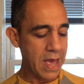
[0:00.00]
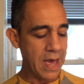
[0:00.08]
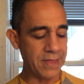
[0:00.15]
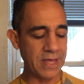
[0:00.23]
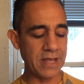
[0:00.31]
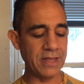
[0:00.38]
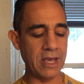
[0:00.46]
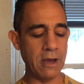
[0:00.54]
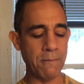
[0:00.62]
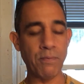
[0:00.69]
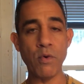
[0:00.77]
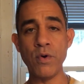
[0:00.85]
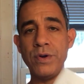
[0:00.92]
And then the
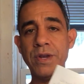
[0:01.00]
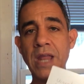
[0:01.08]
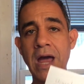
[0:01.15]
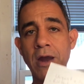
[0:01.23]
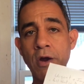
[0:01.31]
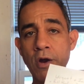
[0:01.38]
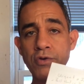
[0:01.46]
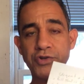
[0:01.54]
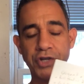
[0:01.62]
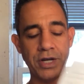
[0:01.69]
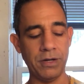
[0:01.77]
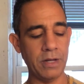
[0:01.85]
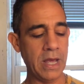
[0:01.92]
important, not
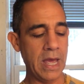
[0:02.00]
urgent,